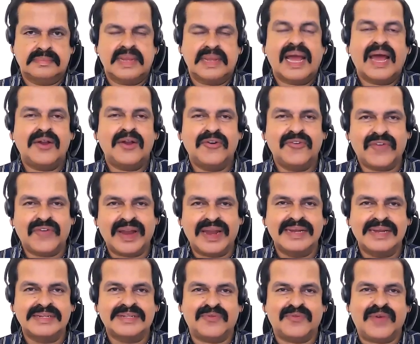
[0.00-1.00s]
Hello
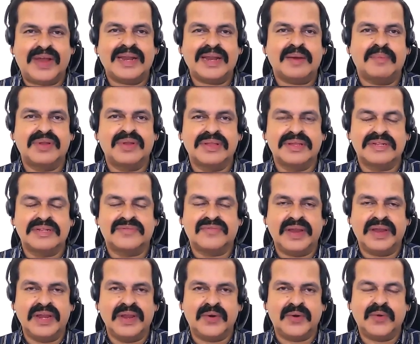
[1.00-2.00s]
friends, welcome to this
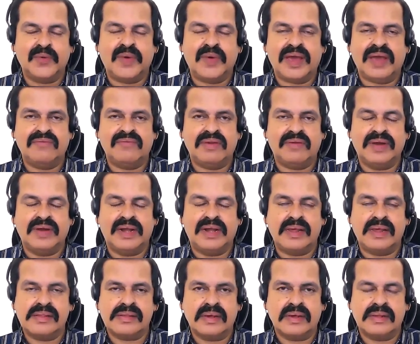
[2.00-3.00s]
video where we will
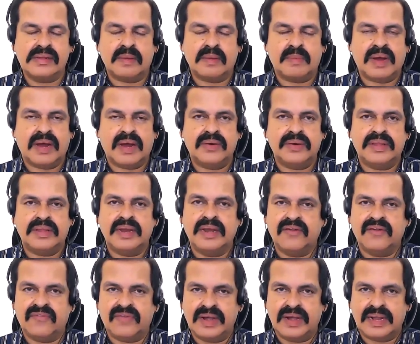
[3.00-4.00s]
discuss about the
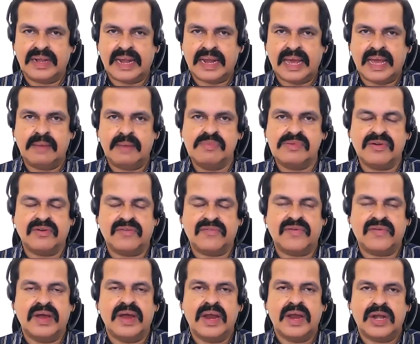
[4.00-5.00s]
different types
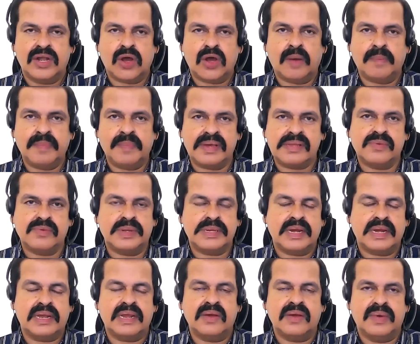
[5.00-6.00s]
of topics which
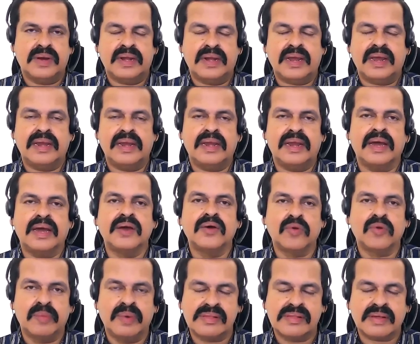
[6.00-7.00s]
are given in
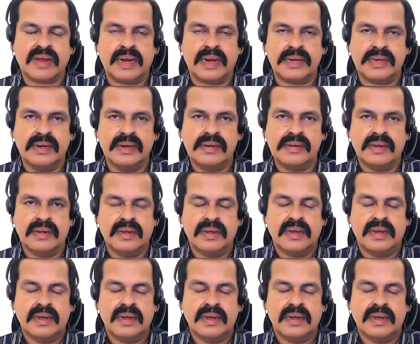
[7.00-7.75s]
group discussions,